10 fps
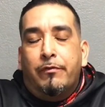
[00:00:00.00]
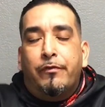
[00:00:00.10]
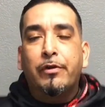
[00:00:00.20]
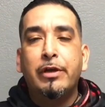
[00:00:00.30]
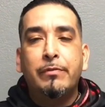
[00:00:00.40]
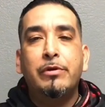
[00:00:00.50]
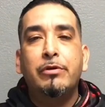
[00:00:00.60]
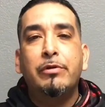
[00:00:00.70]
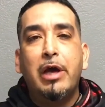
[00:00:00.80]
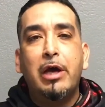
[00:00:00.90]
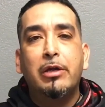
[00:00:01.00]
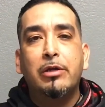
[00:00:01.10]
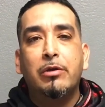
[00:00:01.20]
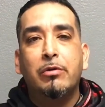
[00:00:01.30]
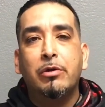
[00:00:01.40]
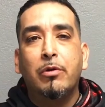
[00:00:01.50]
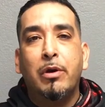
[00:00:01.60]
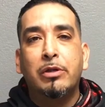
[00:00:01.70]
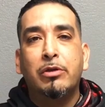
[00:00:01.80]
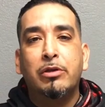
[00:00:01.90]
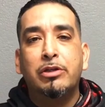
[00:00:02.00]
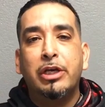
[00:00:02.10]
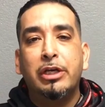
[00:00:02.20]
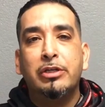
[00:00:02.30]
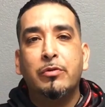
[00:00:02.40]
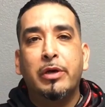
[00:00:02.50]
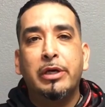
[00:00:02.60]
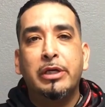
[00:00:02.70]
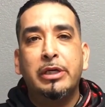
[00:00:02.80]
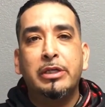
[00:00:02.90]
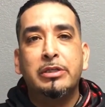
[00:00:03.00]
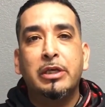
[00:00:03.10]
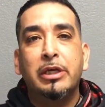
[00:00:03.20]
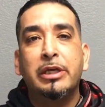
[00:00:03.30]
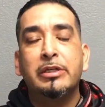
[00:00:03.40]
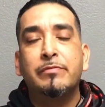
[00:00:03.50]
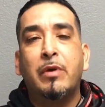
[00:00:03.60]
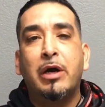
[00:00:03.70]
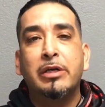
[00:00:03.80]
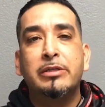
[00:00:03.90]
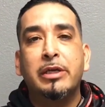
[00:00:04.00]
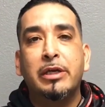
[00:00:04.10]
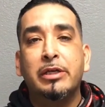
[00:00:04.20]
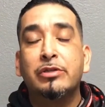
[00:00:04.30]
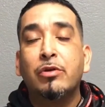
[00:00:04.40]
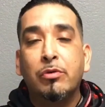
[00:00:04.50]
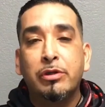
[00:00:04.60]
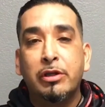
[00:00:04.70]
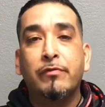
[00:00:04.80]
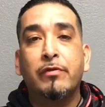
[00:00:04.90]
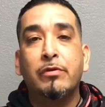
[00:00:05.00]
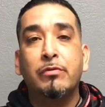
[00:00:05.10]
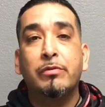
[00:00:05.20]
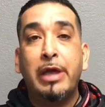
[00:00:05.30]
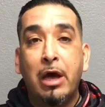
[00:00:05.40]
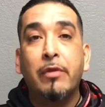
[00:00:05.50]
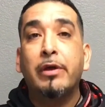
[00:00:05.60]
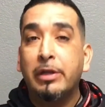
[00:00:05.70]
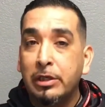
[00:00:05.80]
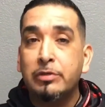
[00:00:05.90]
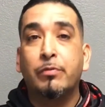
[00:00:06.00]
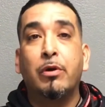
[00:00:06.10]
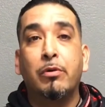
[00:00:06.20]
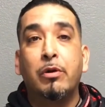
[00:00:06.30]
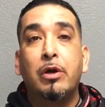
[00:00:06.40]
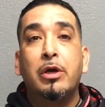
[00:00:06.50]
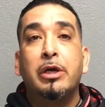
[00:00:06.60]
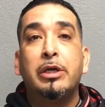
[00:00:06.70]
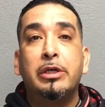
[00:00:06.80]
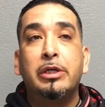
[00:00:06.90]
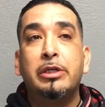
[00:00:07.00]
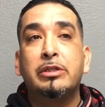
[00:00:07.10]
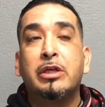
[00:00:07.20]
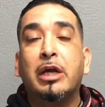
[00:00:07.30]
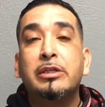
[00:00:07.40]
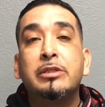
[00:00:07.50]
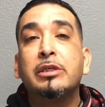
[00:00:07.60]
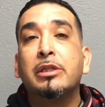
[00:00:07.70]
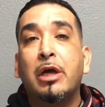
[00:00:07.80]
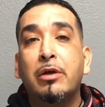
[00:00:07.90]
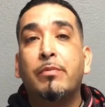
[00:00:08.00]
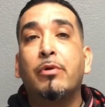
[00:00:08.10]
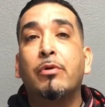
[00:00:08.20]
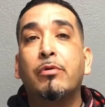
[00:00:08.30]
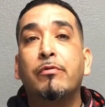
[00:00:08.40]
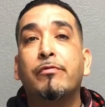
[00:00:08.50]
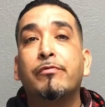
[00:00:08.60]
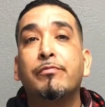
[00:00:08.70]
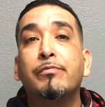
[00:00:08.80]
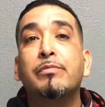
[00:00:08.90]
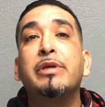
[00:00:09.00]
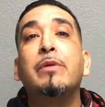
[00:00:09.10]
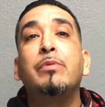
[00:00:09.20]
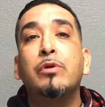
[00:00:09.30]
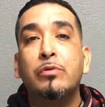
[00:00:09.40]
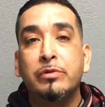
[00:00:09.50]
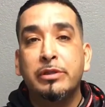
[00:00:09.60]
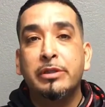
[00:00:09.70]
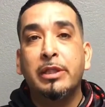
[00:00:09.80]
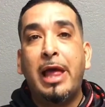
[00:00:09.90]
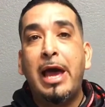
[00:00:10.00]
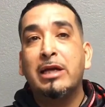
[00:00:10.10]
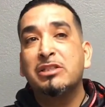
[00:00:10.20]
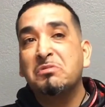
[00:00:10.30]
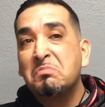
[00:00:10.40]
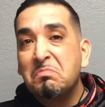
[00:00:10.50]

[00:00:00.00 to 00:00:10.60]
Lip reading: for him to do that, to go out there to change the way he is, his mindset is totally different now that he is a pro. He's got to see a lot of pro debuts in the last